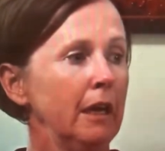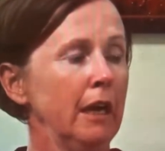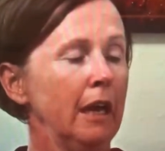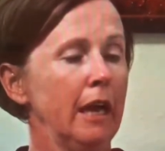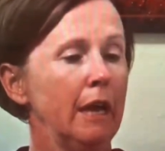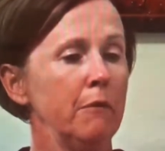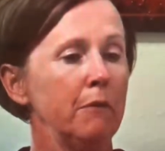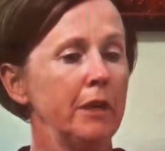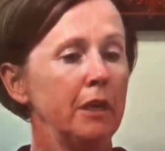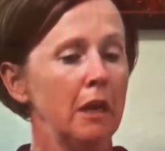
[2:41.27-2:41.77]

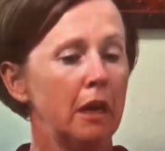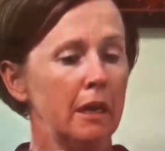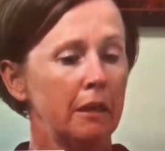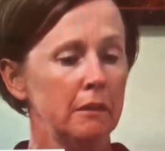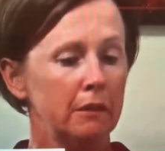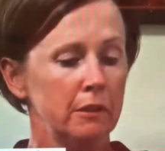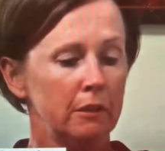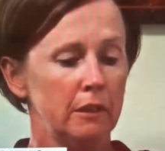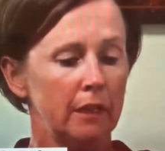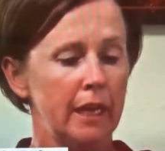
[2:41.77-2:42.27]
and we got a
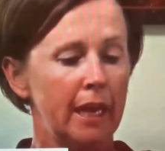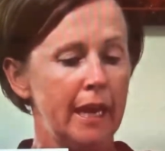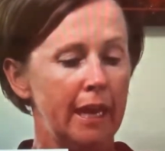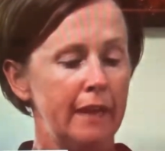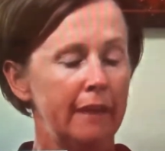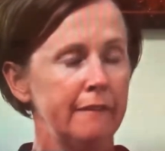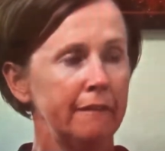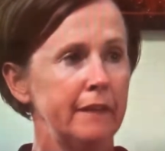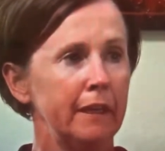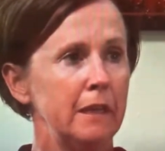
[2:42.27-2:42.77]
little
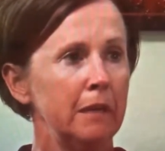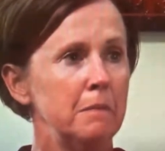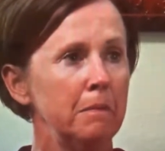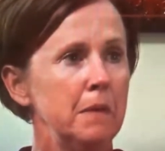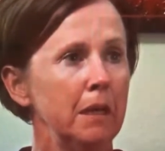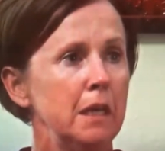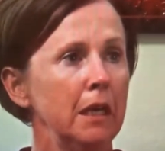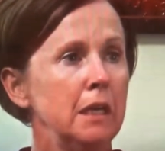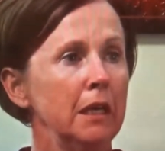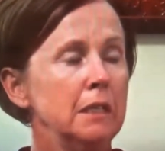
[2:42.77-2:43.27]
ahead of
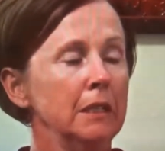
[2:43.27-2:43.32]
him.